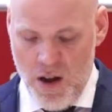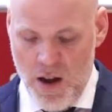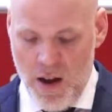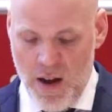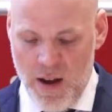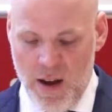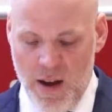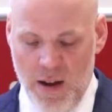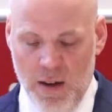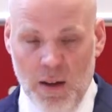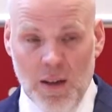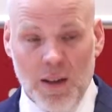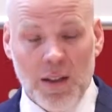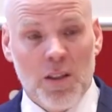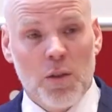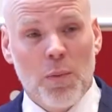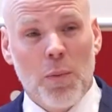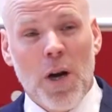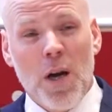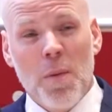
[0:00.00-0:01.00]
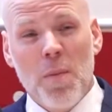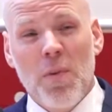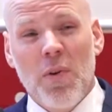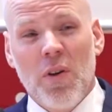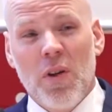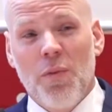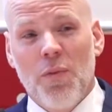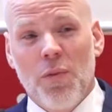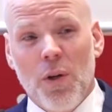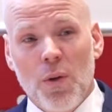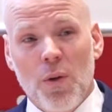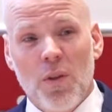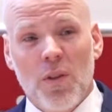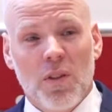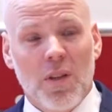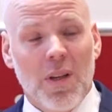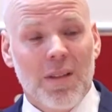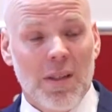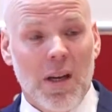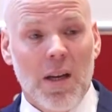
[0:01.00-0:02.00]
And its primary
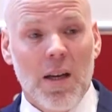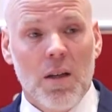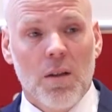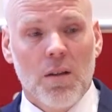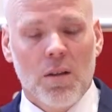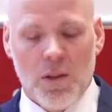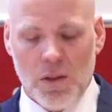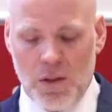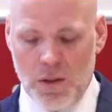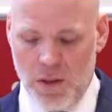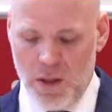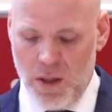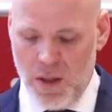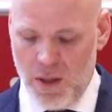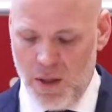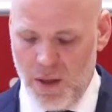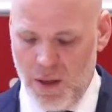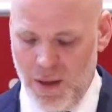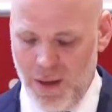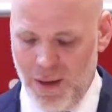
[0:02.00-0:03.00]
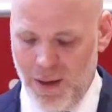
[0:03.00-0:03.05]
focus, as I understood it,